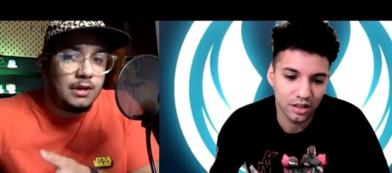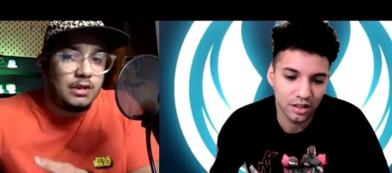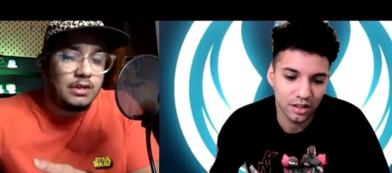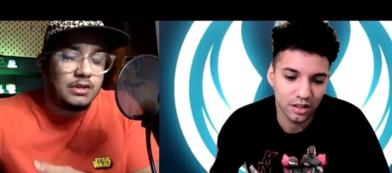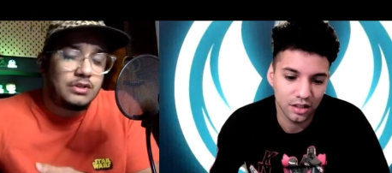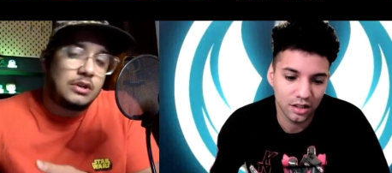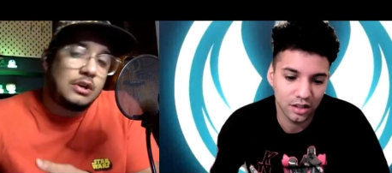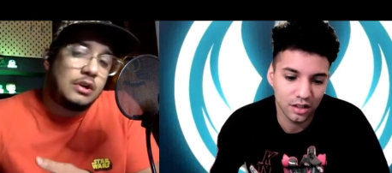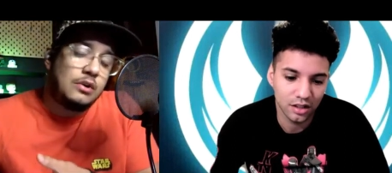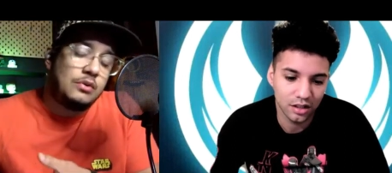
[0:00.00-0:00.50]

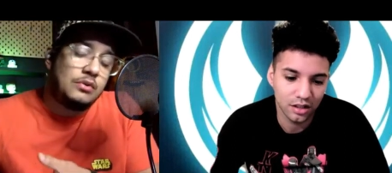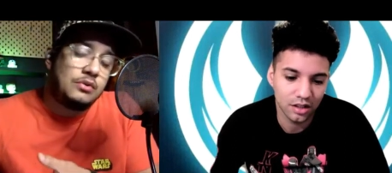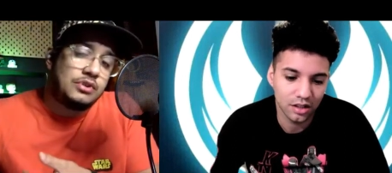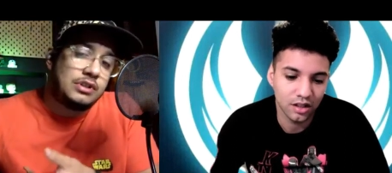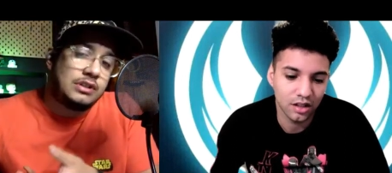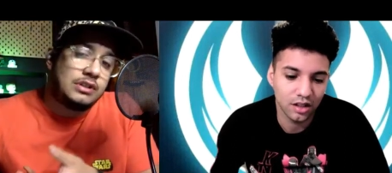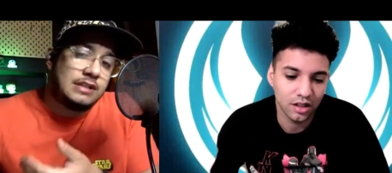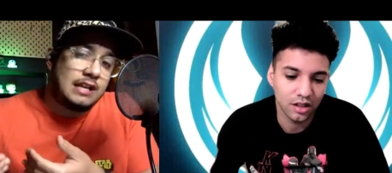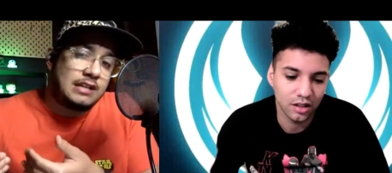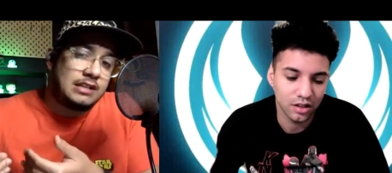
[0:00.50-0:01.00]
Speaker 1: So
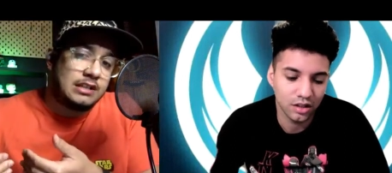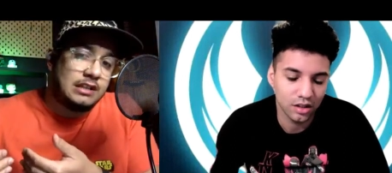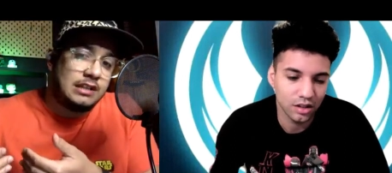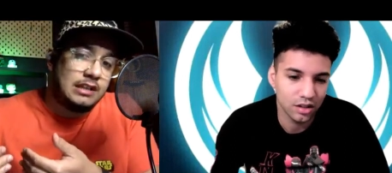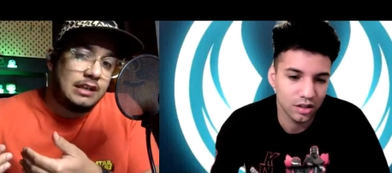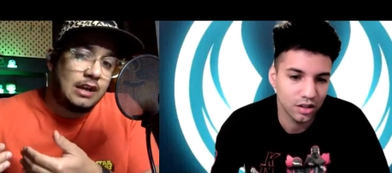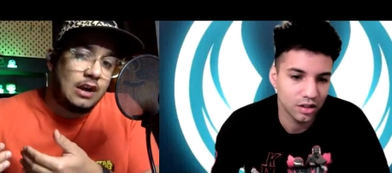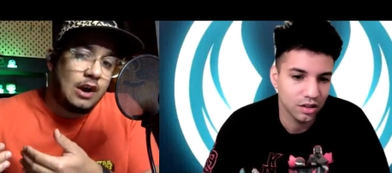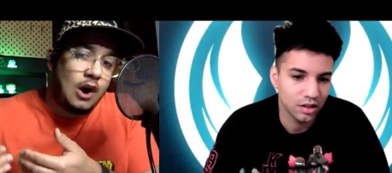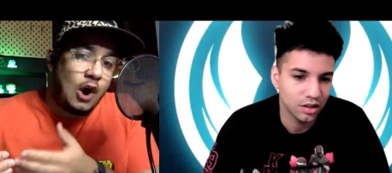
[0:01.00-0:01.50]
she's
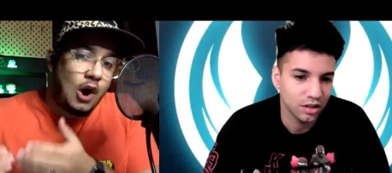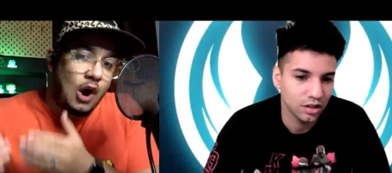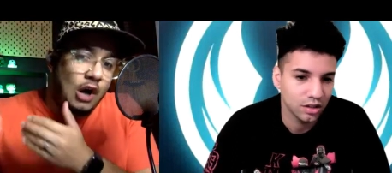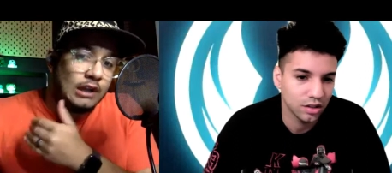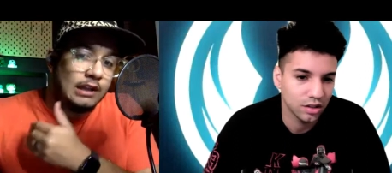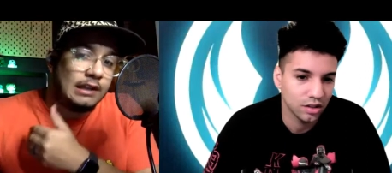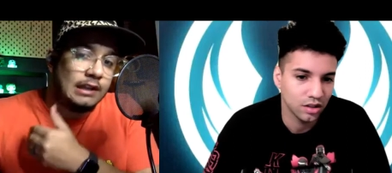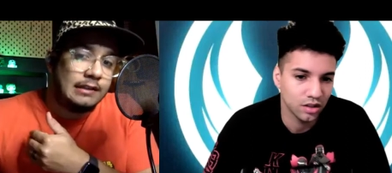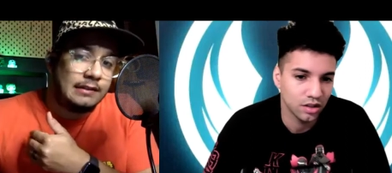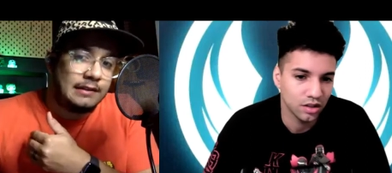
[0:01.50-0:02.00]
actually
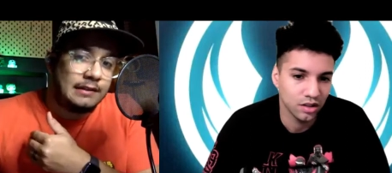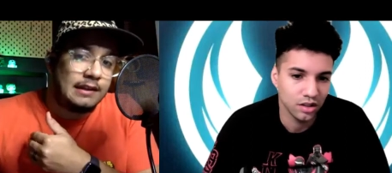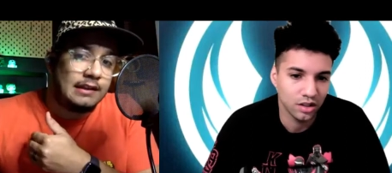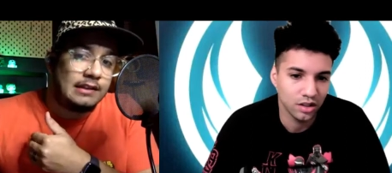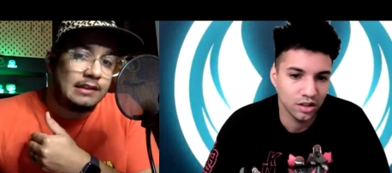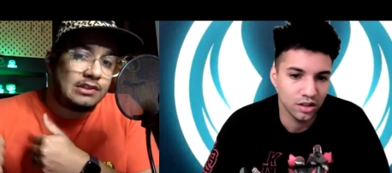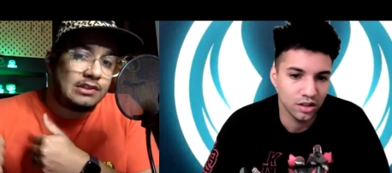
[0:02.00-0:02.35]
hauling things